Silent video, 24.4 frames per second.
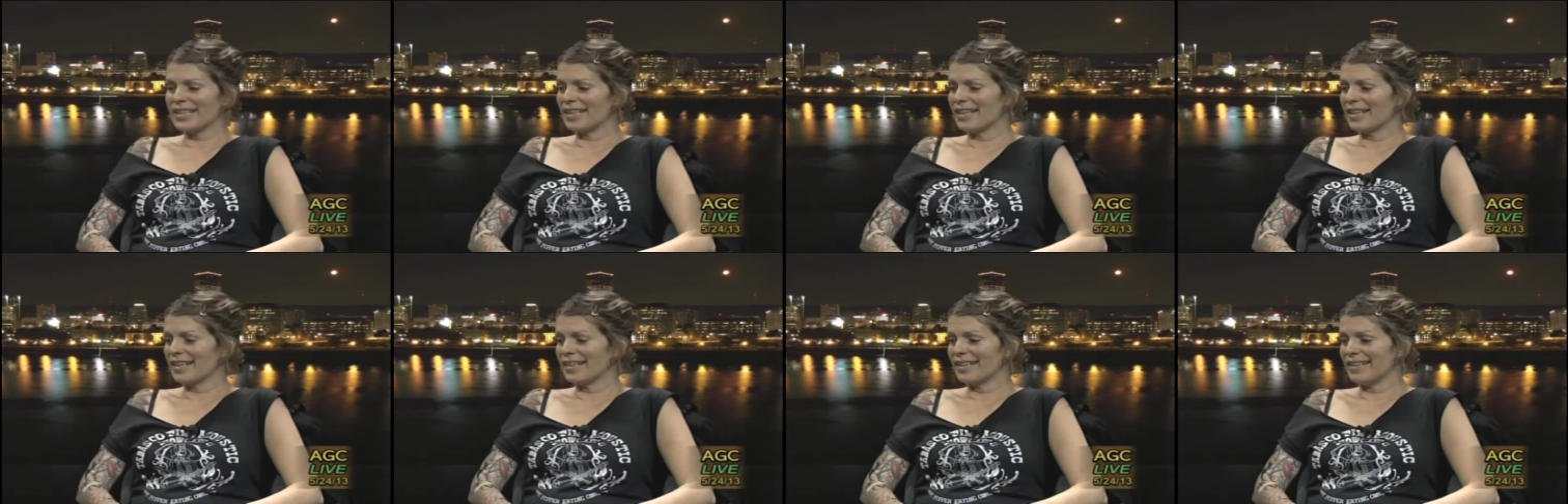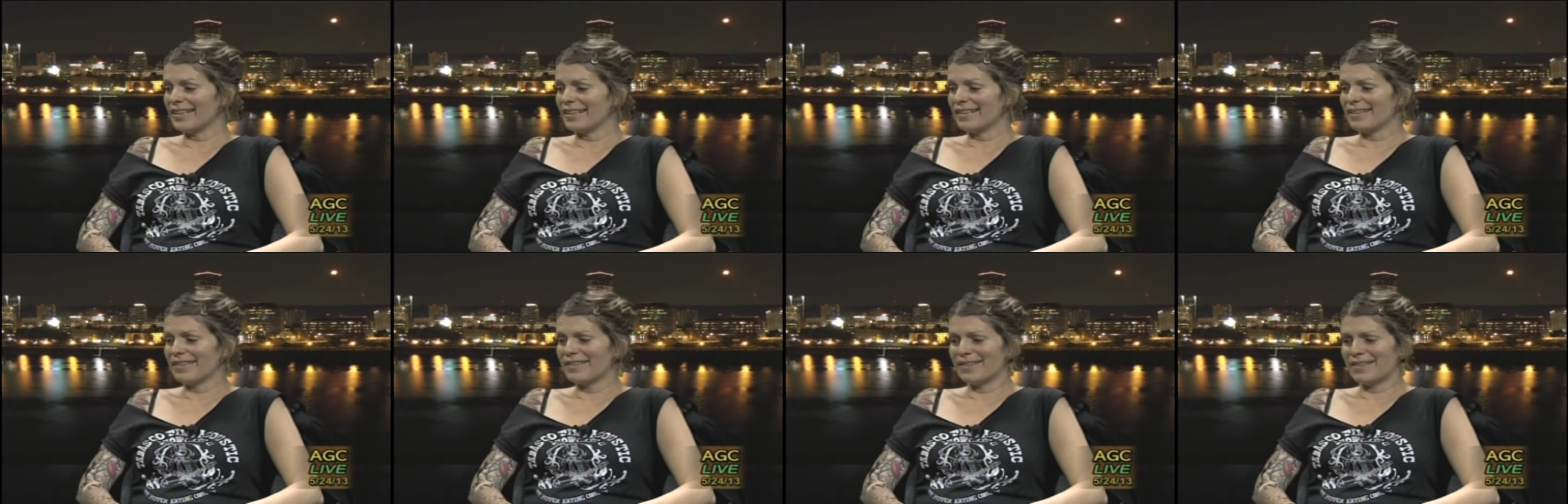
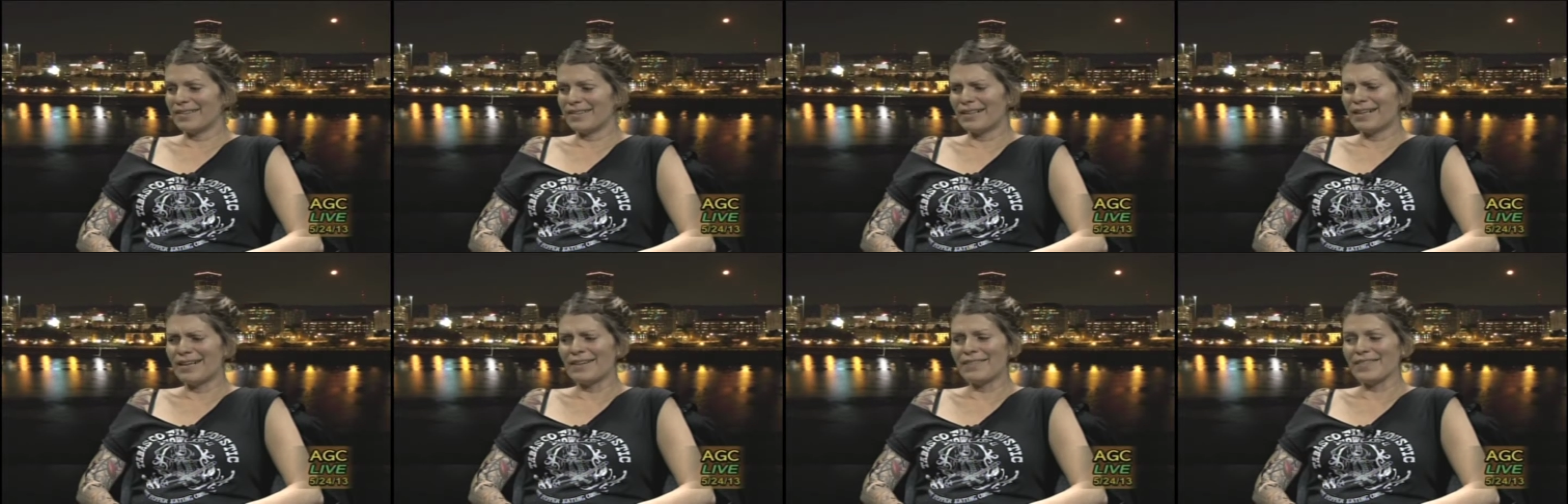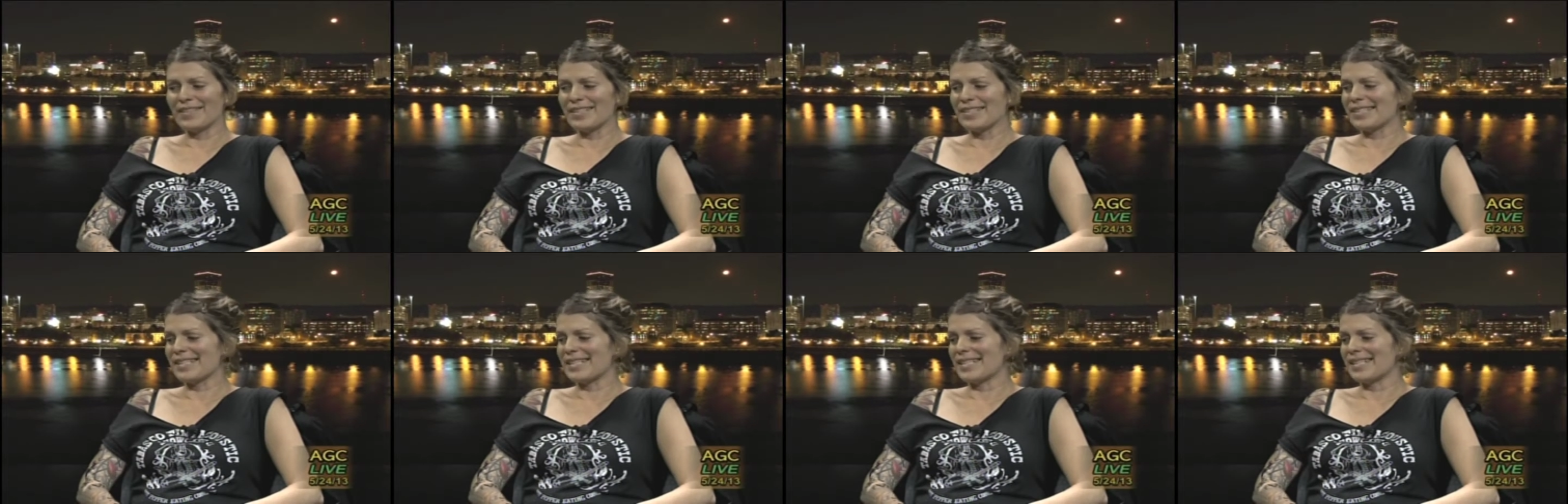I
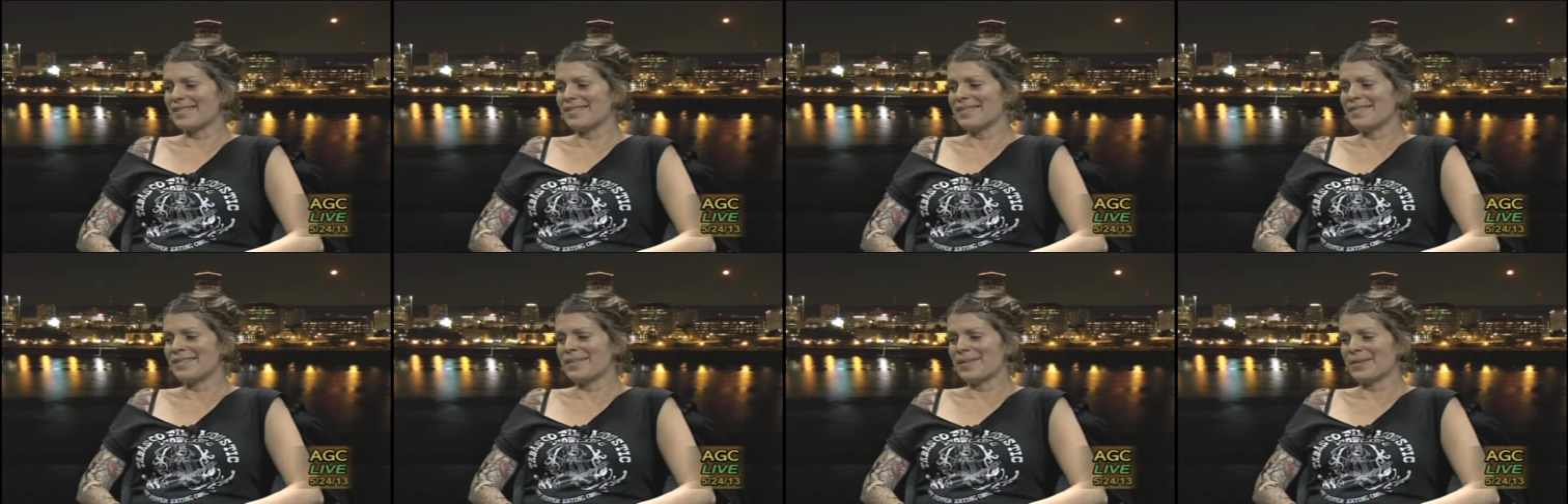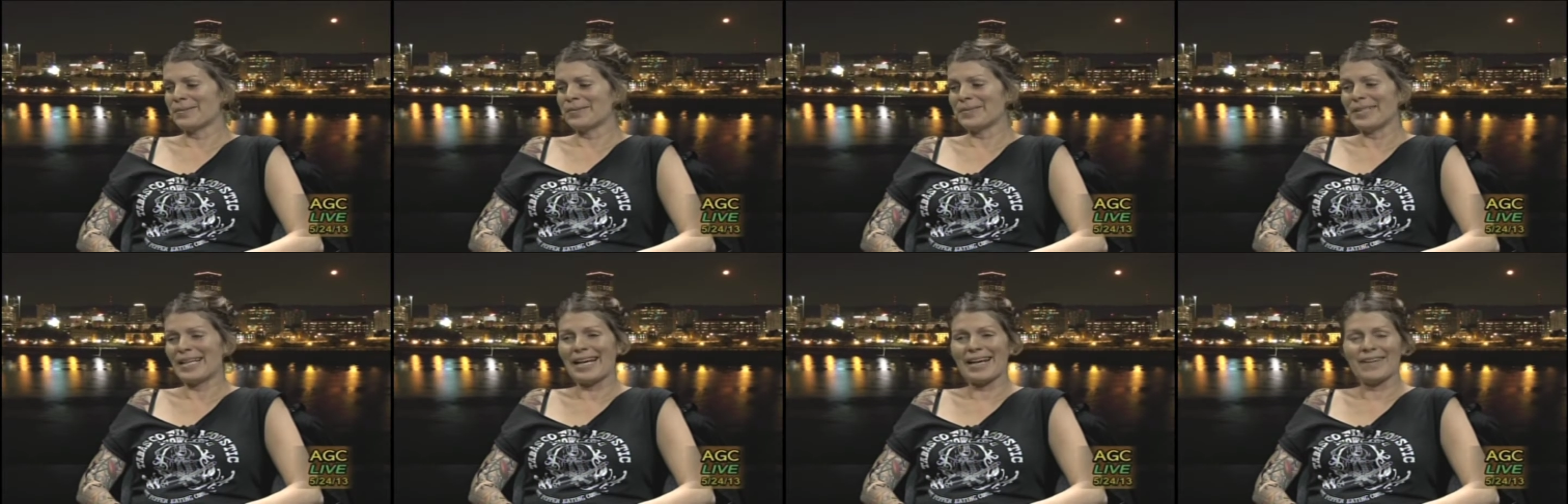obviously
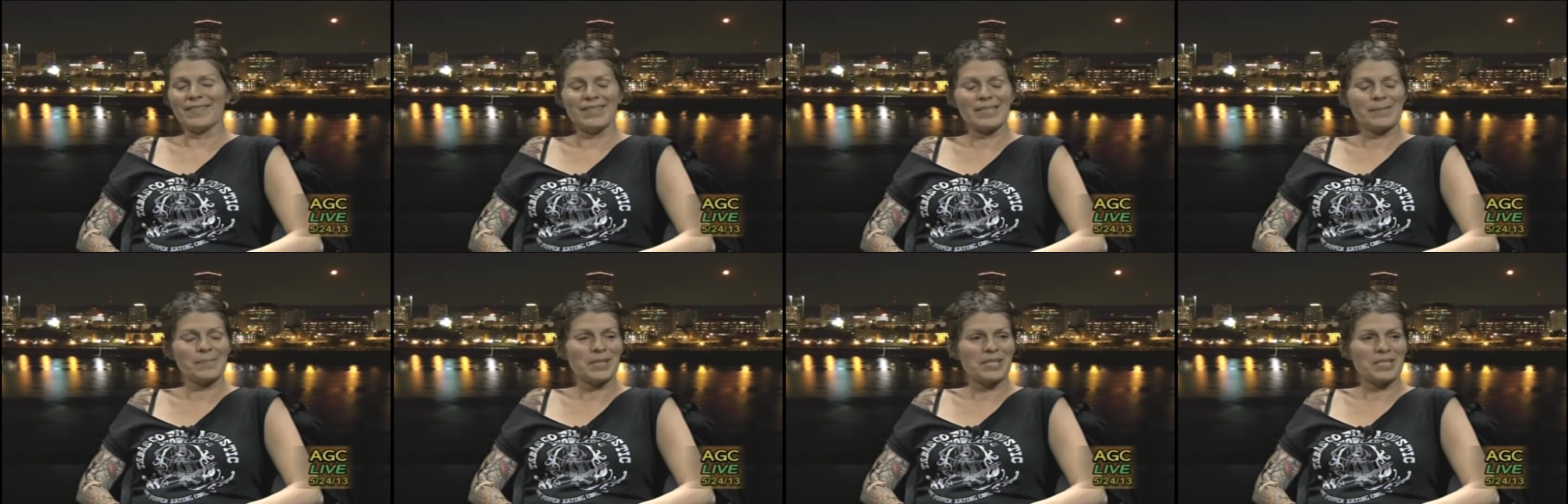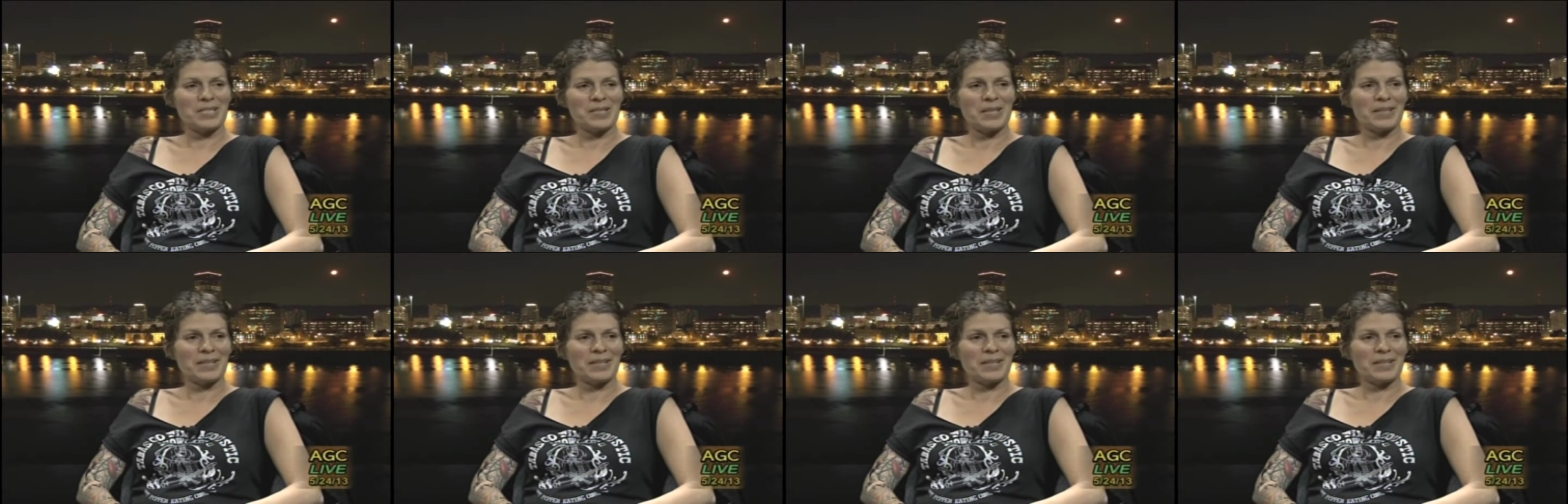don't have as much